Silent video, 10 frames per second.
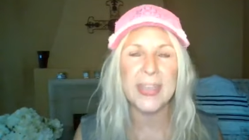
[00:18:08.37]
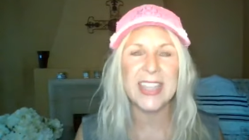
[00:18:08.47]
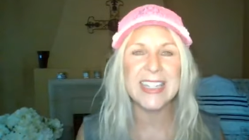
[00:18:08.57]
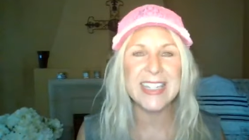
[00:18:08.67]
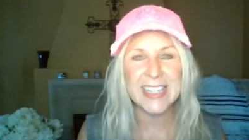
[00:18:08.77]

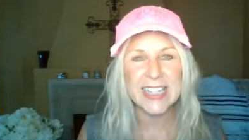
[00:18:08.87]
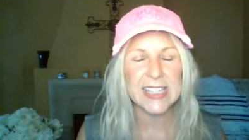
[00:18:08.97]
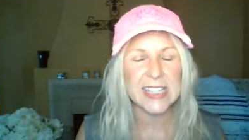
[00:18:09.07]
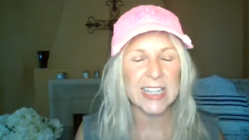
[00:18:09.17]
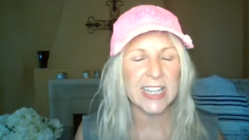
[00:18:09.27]
in
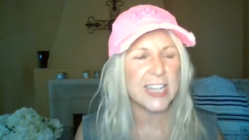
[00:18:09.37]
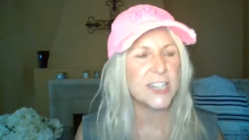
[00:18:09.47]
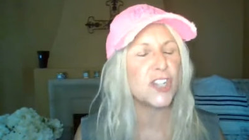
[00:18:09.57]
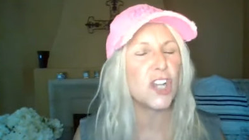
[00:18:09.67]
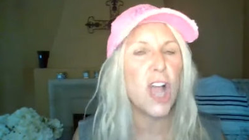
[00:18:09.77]
DC,
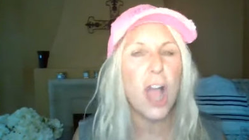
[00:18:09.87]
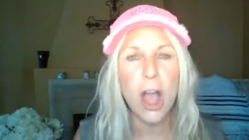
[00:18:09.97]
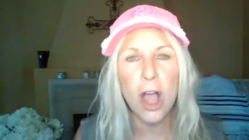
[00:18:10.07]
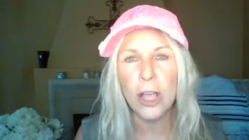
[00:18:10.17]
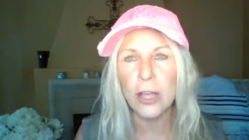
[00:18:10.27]

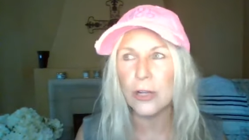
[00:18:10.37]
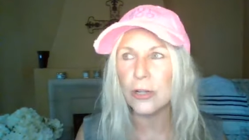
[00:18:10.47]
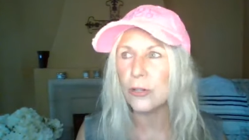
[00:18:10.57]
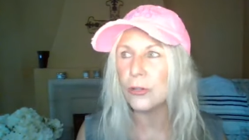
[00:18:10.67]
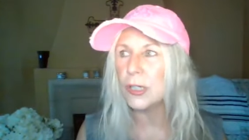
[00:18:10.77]

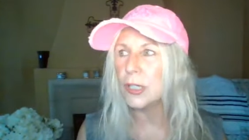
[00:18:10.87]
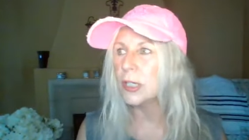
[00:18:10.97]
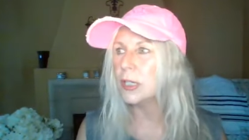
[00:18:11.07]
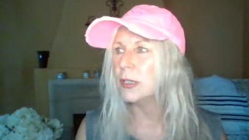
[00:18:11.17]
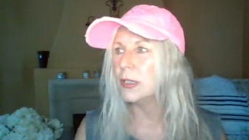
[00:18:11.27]
Chicago,
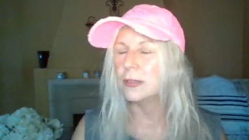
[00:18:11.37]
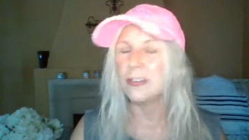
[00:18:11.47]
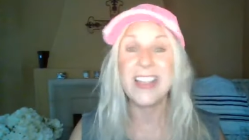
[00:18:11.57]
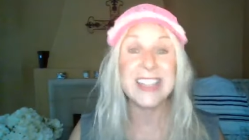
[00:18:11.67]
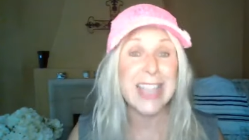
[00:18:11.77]

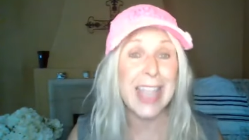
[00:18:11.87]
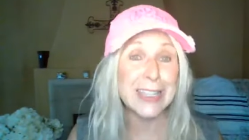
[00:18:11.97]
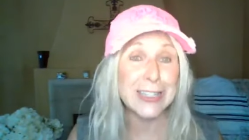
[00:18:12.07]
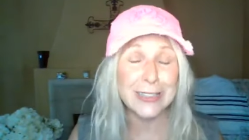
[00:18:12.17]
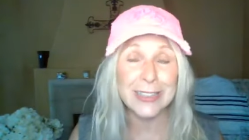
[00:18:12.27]
Los
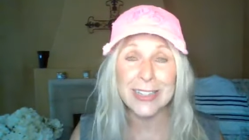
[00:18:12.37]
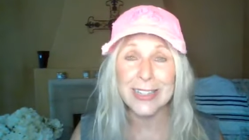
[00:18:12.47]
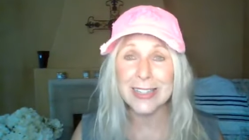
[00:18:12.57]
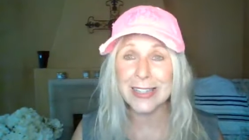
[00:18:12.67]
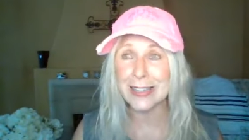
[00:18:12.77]

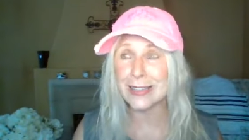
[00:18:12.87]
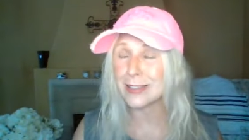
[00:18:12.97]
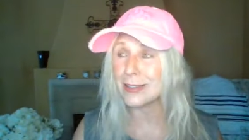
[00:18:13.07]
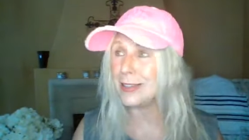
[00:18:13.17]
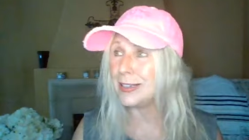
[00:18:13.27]
Angeles,
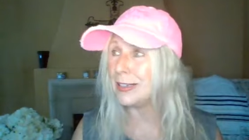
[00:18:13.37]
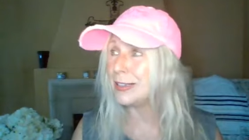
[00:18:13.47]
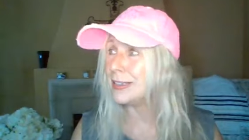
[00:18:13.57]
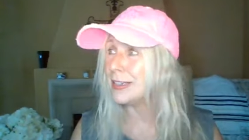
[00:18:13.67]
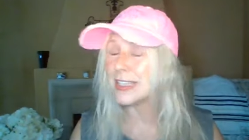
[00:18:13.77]

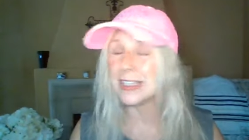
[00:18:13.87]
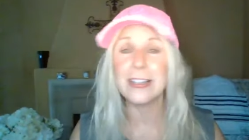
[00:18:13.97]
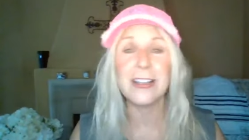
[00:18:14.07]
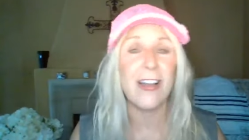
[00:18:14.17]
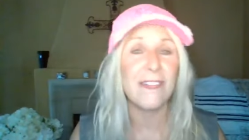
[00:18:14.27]
uh,
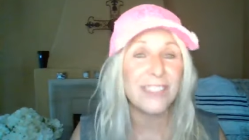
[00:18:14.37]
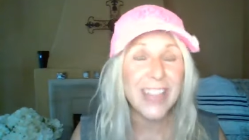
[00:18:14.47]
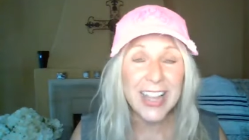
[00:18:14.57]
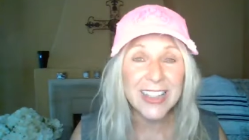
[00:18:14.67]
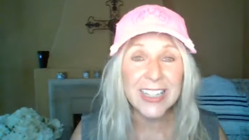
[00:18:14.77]
Silicon
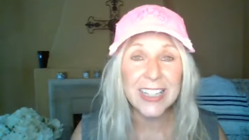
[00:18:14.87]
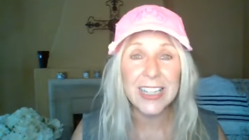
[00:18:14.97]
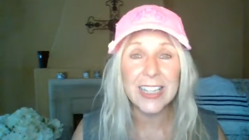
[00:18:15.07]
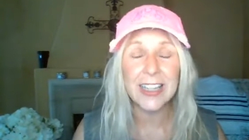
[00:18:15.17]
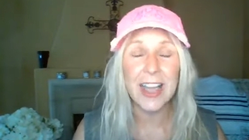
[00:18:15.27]

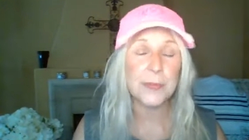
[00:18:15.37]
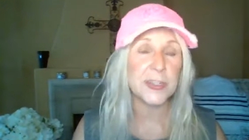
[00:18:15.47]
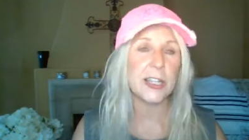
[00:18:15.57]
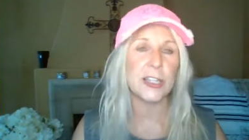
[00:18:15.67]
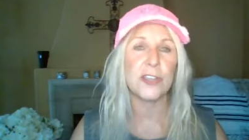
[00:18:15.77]
Valley. I'm
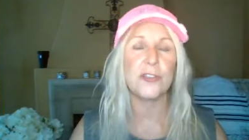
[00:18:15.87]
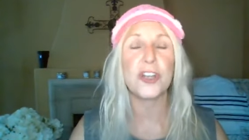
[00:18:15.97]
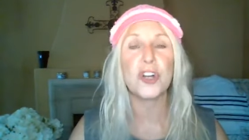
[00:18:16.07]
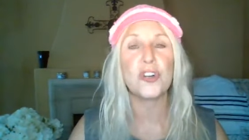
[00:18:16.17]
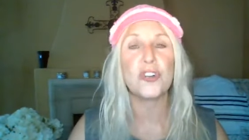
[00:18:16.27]
telling you, the
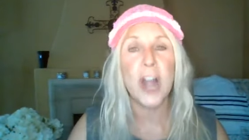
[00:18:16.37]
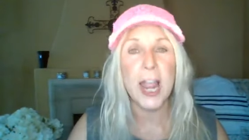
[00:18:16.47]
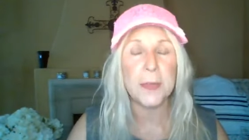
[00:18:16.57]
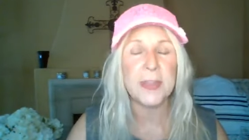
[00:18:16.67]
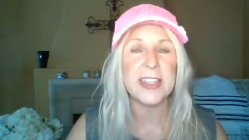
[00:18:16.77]

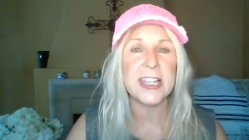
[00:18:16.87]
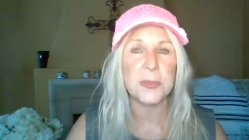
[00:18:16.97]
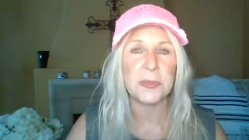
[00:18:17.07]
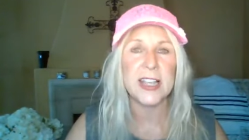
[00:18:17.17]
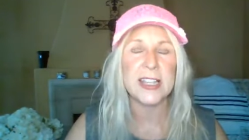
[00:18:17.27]
crime in these
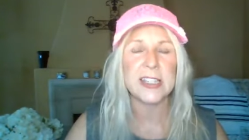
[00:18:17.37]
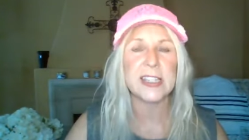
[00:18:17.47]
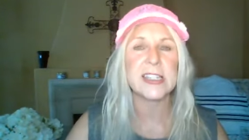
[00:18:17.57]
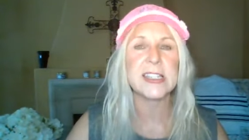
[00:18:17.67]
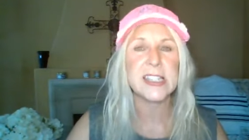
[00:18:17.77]

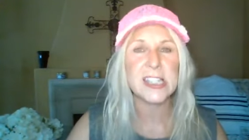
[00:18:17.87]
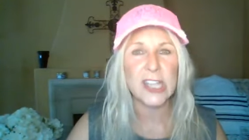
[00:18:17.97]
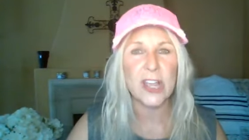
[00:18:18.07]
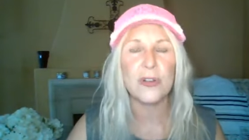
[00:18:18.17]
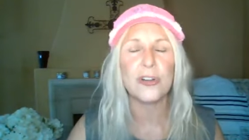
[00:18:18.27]
places is
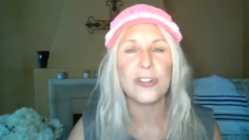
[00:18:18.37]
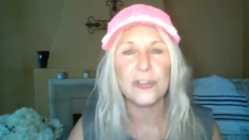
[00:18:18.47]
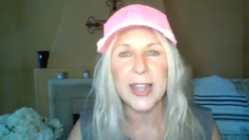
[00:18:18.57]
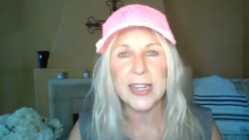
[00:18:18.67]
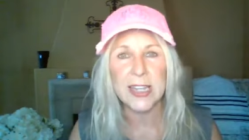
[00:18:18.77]
so
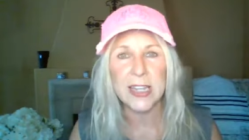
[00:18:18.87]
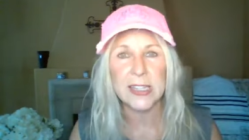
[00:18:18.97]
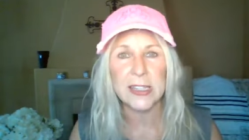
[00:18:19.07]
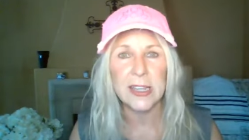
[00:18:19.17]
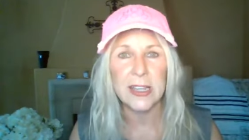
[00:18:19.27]

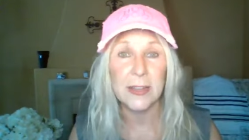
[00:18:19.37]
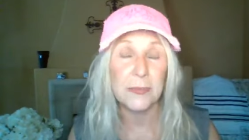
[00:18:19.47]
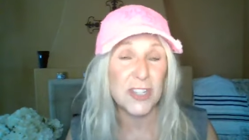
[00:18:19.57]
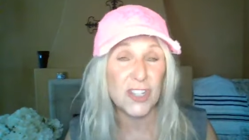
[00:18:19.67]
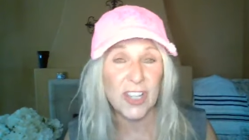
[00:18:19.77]
horrendous.
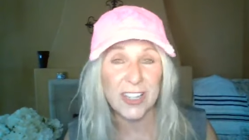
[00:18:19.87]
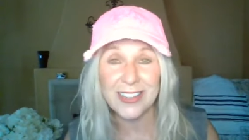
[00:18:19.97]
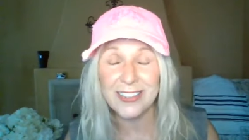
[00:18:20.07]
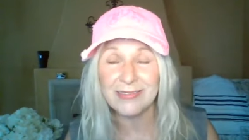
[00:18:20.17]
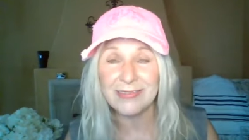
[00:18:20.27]

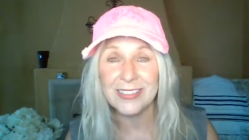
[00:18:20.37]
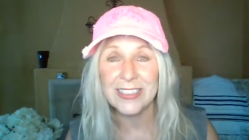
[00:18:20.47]
Michigan.